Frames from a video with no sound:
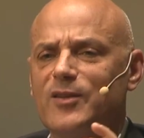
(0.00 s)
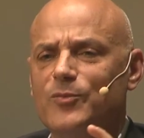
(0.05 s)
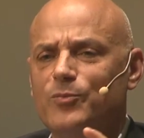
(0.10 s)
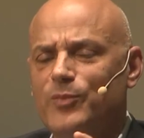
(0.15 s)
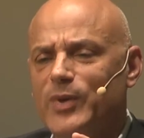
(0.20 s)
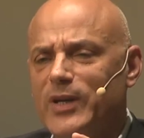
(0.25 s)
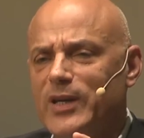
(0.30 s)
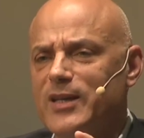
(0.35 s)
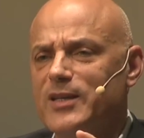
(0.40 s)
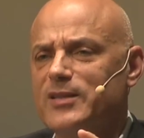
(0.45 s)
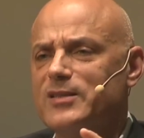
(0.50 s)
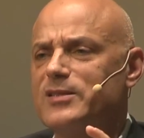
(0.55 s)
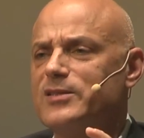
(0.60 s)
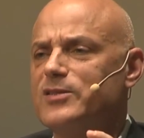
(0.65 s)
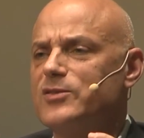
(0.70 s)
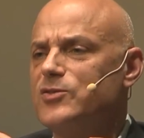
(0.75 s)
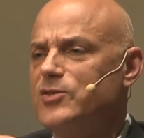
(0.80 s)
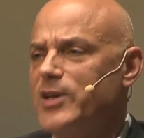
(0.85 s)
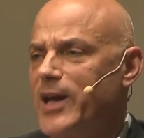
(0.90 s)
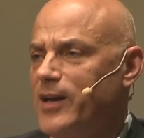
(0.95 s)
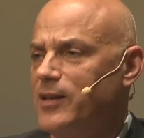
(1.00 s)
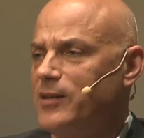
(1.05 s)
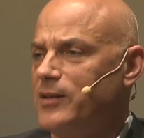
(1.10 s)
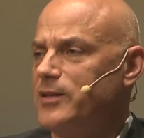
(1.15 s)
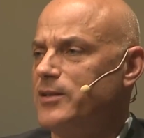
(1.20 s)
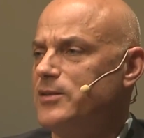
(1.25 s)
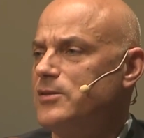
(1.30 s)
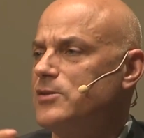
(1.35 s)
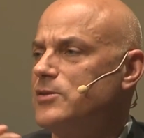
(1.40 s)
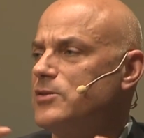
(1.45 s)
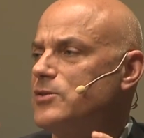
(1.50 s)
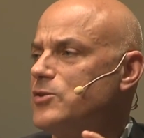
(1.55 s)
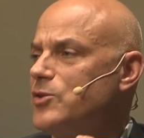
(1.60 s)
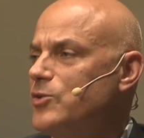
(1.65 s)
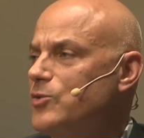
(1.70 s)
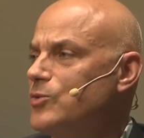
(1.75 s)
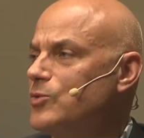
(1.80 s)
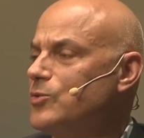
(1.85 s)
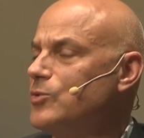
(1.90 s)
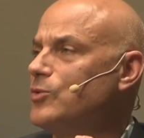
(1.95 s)
the biggest challenge
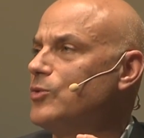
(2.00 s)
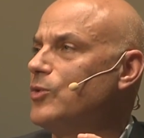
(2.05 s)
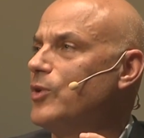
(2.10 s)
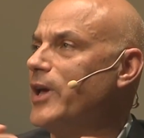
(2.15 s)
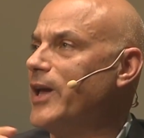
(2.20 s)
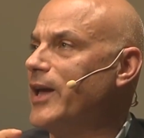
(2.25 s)
to